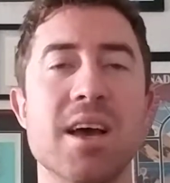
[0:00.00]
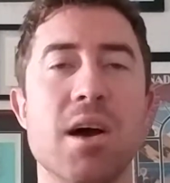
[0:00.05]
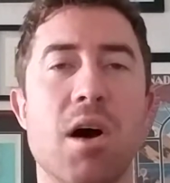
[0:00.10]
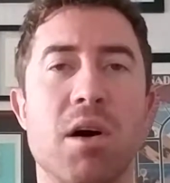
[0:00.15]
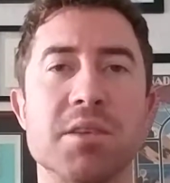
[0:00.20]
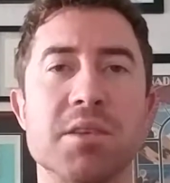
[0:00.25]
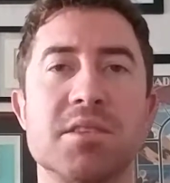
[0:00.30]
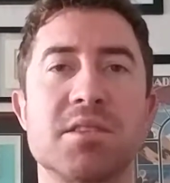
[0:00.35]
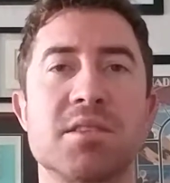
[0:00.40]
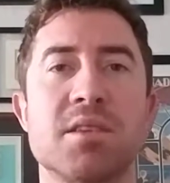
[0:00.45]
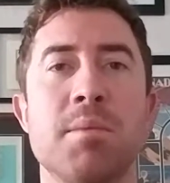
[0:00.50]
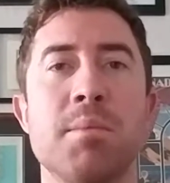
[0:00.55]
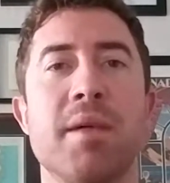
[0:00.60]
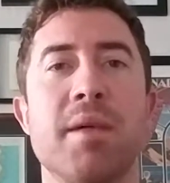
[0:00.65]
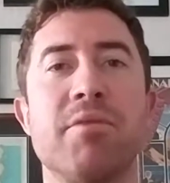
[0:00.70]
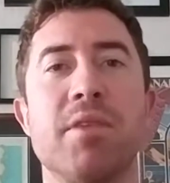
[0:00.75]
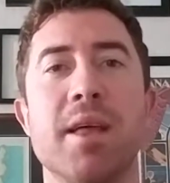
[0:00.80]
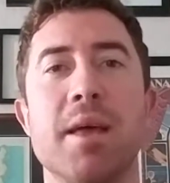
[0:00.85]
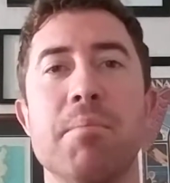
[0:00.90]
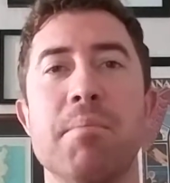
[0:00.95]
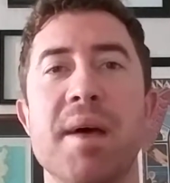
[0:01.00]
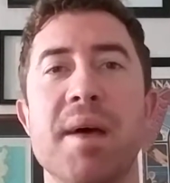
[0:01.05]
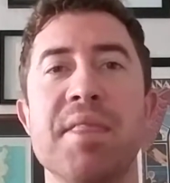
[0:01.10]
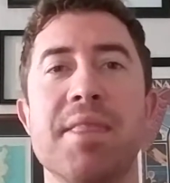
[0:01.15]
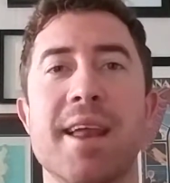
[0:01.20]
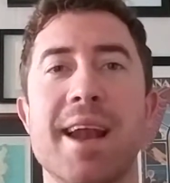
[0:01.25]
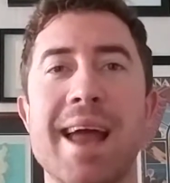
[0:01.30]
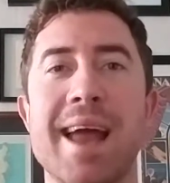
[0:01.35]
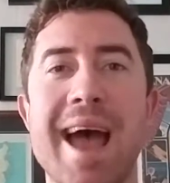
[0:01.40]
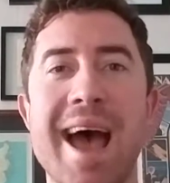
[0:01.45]
on some level, it meant
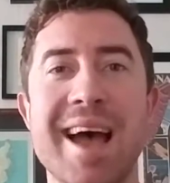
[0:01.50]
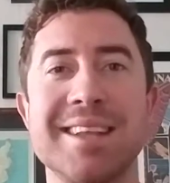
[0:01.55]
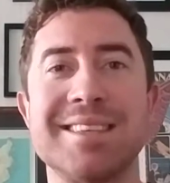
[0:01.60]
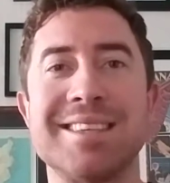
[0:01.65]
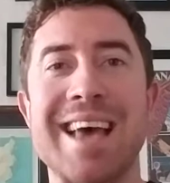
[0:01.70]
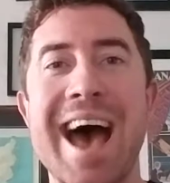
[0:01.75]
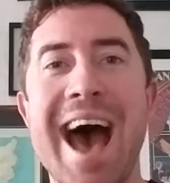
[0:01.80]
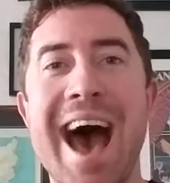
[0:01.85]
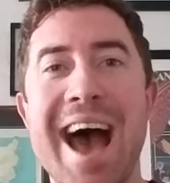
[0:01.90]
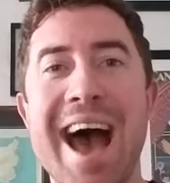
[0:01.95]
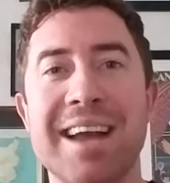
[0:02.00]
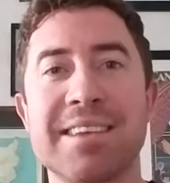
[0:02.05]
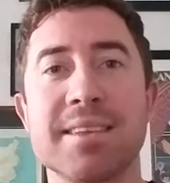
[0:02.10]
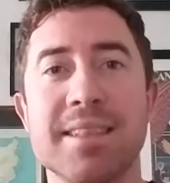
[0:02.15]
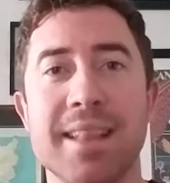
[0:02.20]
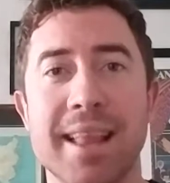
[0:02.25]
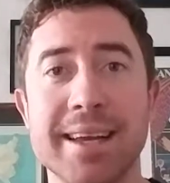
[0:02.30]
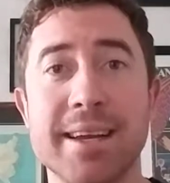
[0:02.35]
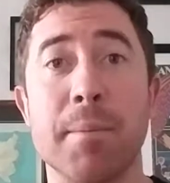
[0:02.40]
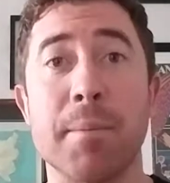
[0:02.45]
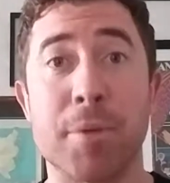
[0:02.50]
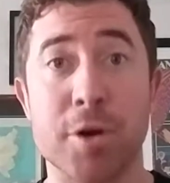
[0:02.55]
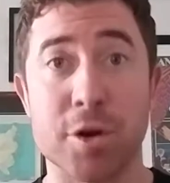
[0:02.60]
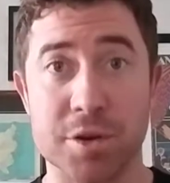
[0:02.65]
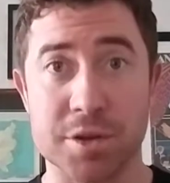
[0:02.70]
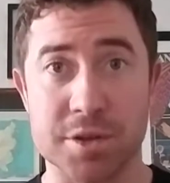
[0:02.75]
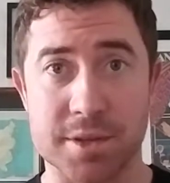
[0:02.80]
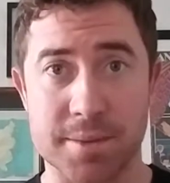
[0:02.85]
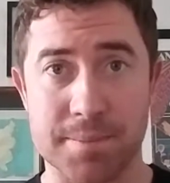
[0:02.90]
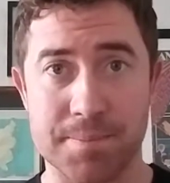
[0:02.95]
that I had to act like a
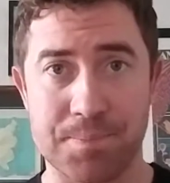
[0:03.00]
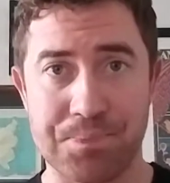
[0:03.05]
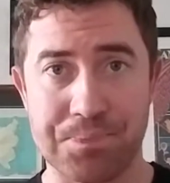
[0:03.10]
person.